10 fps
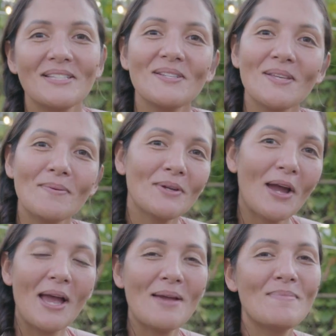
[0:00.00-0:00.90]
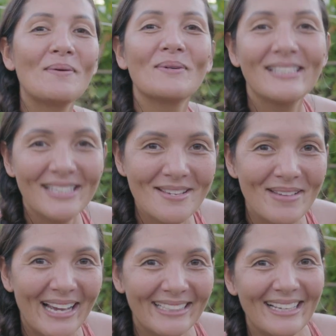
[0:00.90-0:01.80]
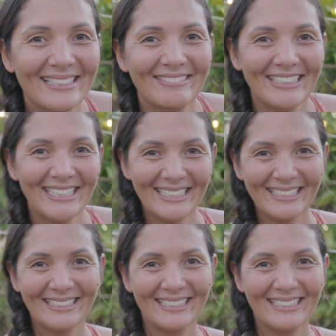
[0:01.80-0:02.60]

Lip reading: do subscribe and we'll see you back next week.